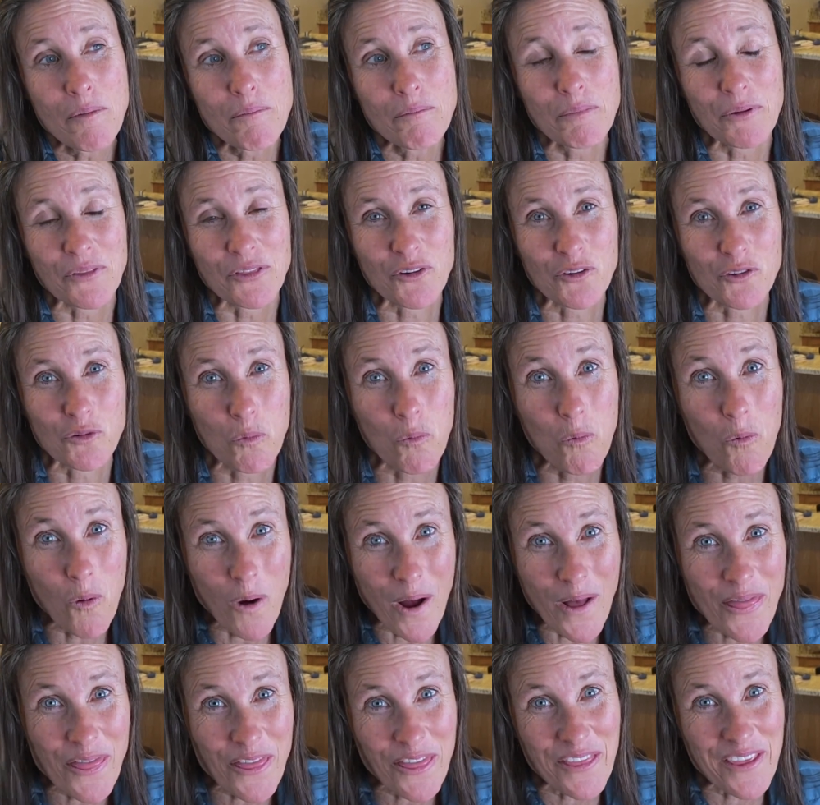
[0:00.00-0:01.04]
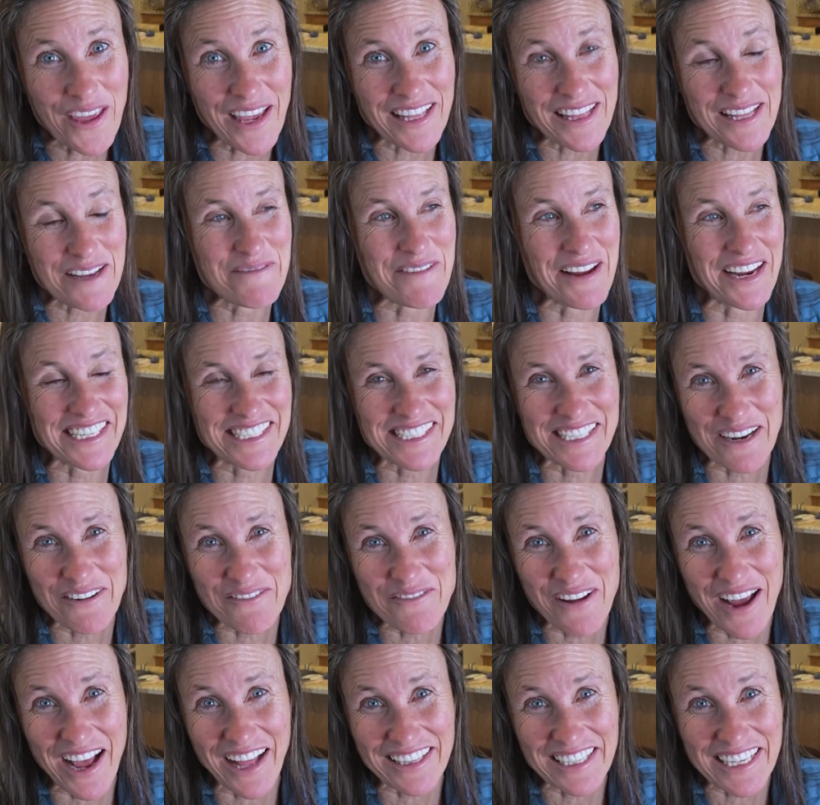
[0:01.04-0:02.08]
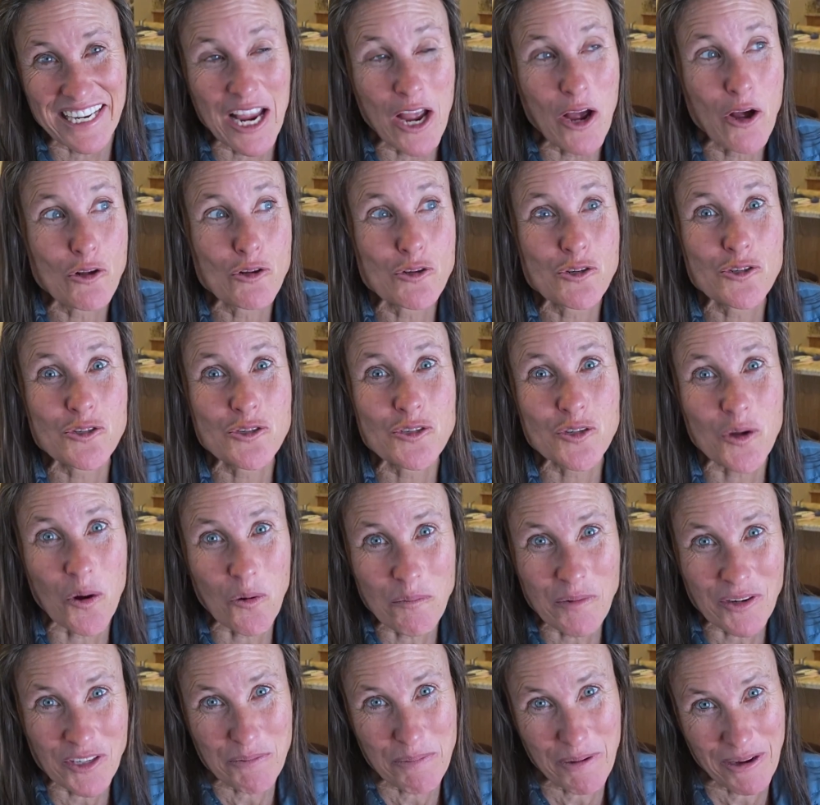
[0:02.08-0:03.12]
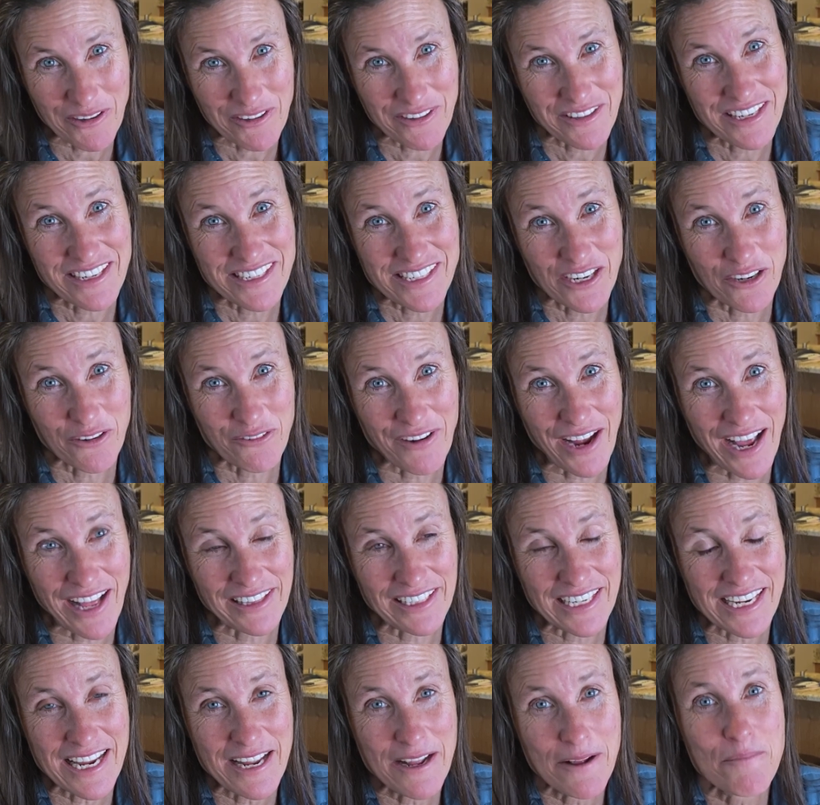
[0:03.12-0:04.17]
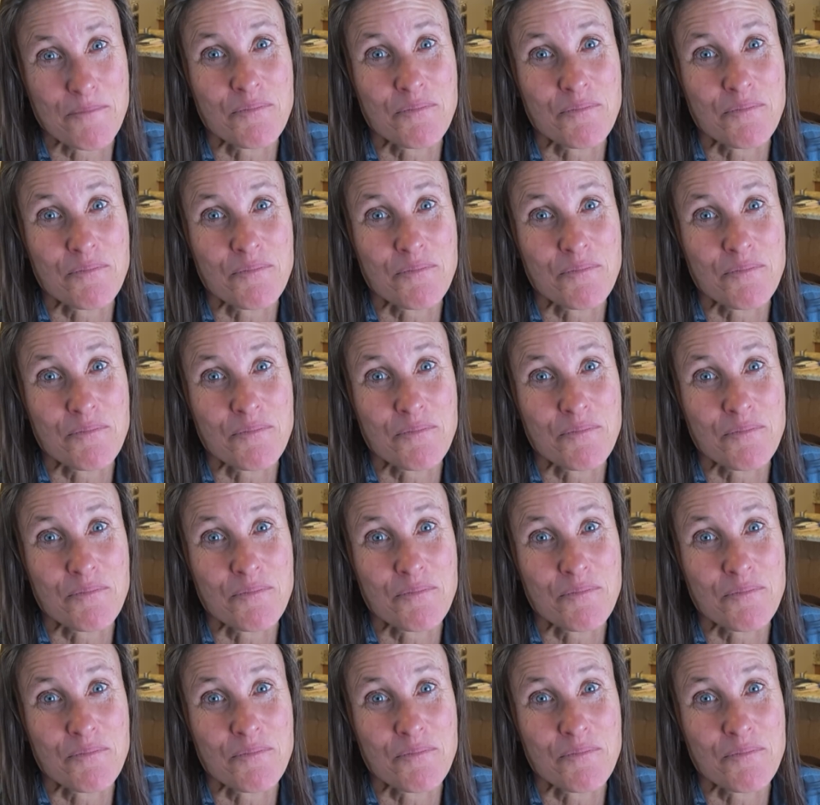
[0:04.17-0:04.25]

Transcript: But there's one thing that makes Sun Valley so much better than Deer Valley: